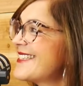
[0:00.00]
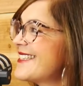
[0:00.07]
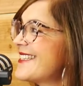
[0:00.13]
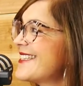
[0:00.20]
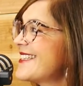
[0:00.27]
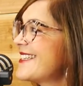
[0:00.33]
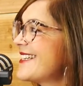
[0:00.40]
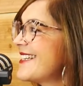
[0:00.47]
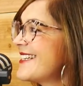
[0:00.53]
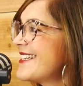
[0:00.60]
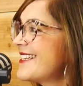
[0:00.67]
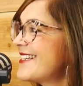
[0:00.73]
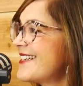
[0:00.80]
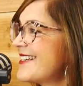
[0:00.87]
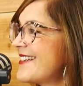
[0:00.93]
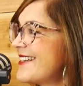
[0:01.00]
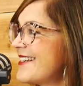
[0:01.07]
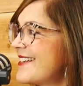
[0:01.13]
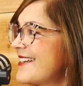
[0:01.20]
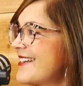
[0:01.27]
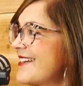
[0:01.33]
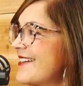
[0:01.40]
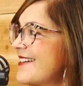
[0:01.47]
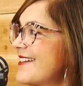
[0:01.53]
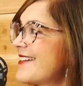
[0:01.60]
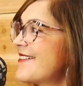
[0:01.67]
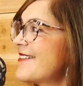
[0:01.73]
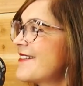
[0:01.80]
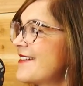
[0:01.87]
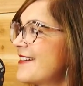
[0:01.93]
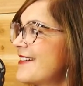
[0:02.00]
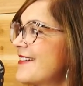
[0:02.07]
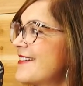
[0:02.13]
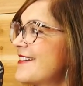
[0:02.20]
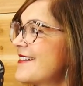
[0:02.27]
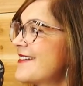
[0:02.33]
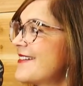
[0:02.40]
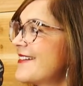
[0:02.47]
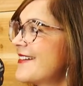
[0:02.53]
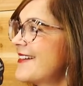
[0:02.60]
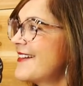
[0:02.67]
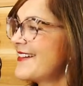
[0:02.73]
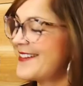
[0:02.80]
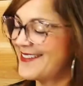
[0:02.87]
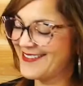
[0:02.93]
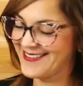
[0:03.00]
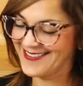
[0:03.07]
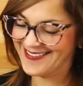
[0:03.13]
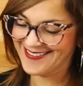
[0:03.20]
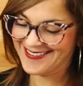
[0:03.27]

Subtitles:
This person isn't speaking.